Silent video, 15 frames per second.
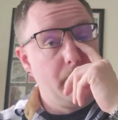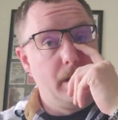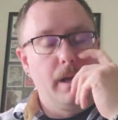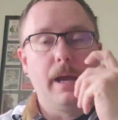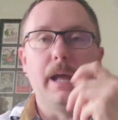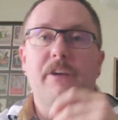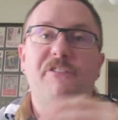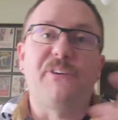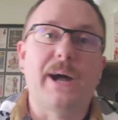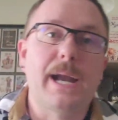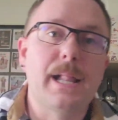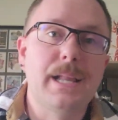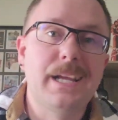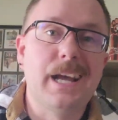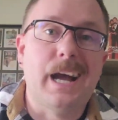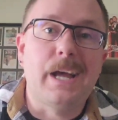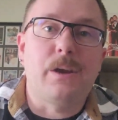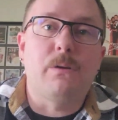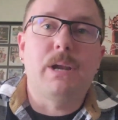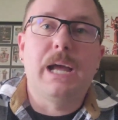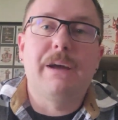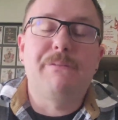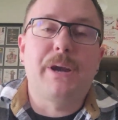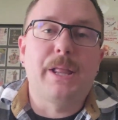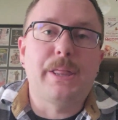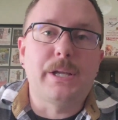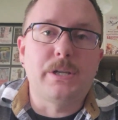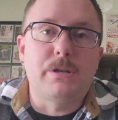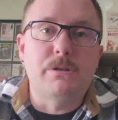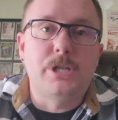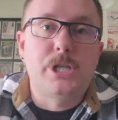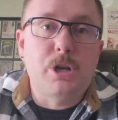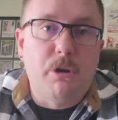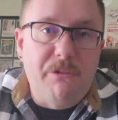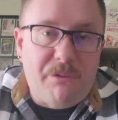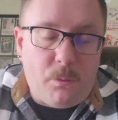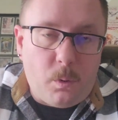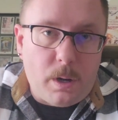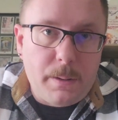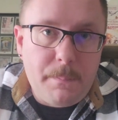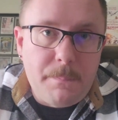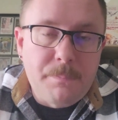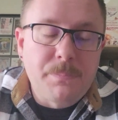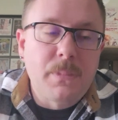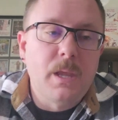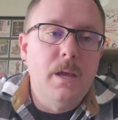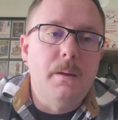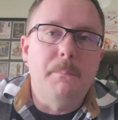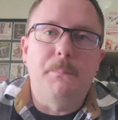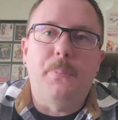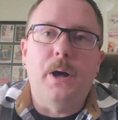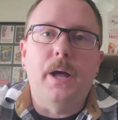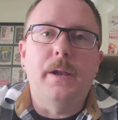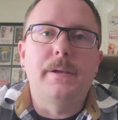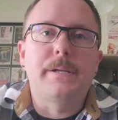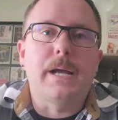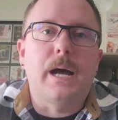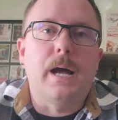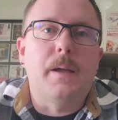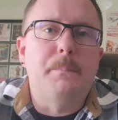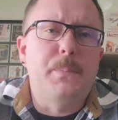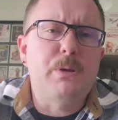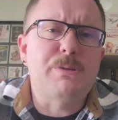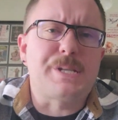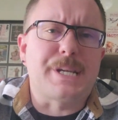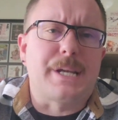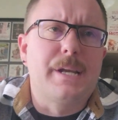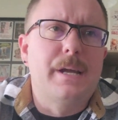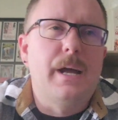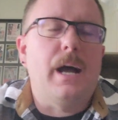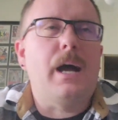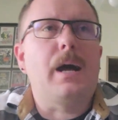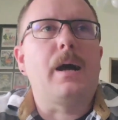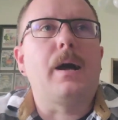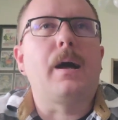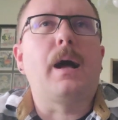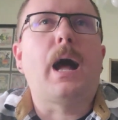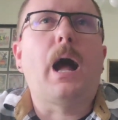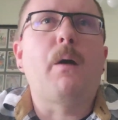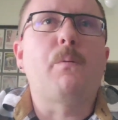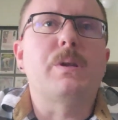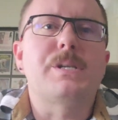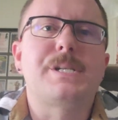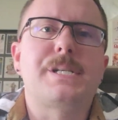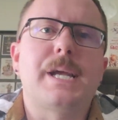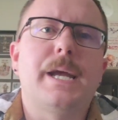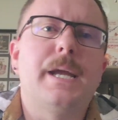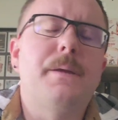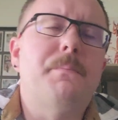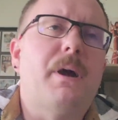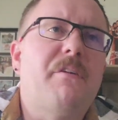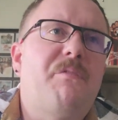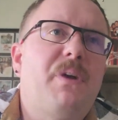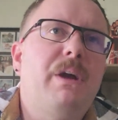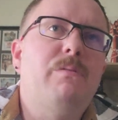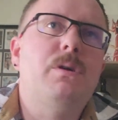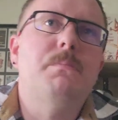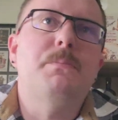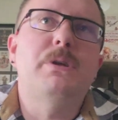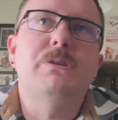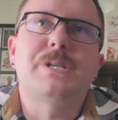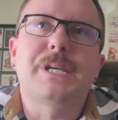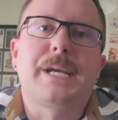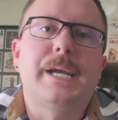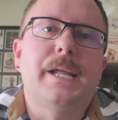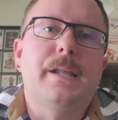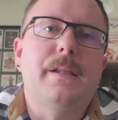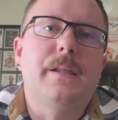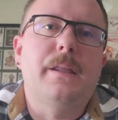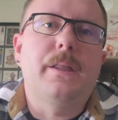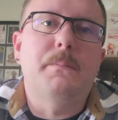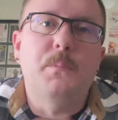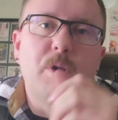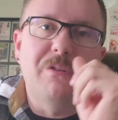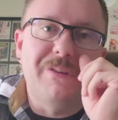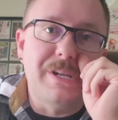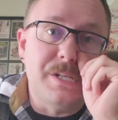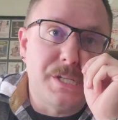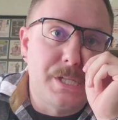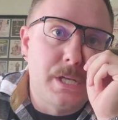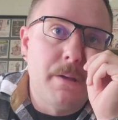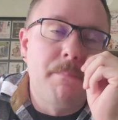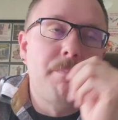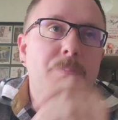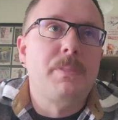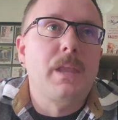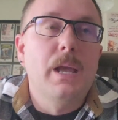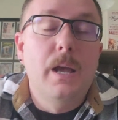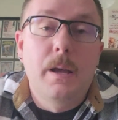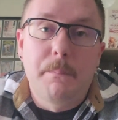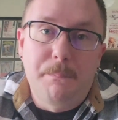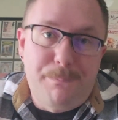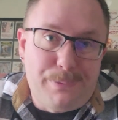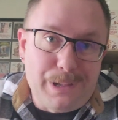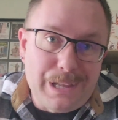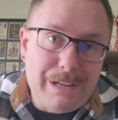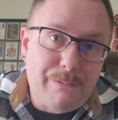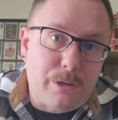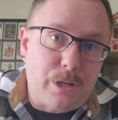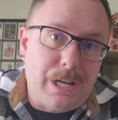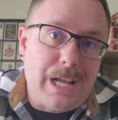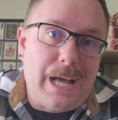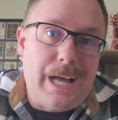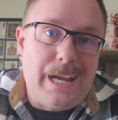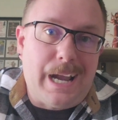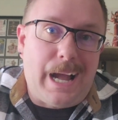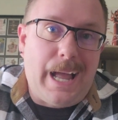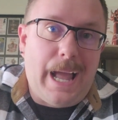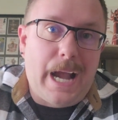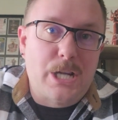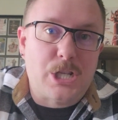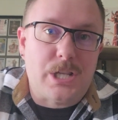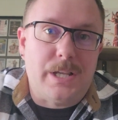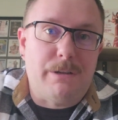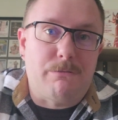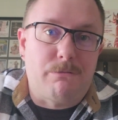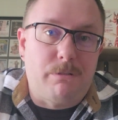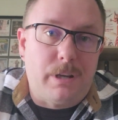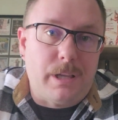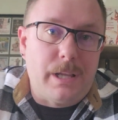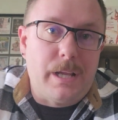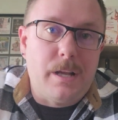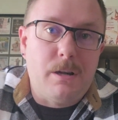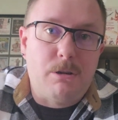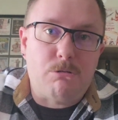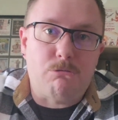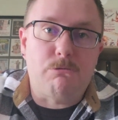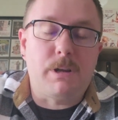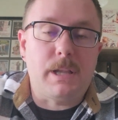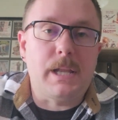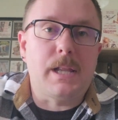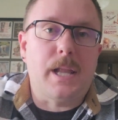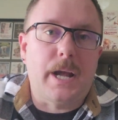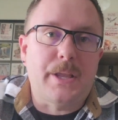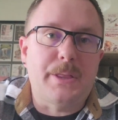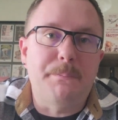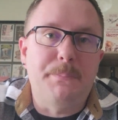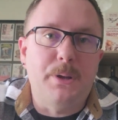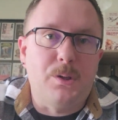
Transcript: And finally, I don't have anything to show for it, but music. I would say my favorite music in the movies, believe it or not, I actually really like the Bill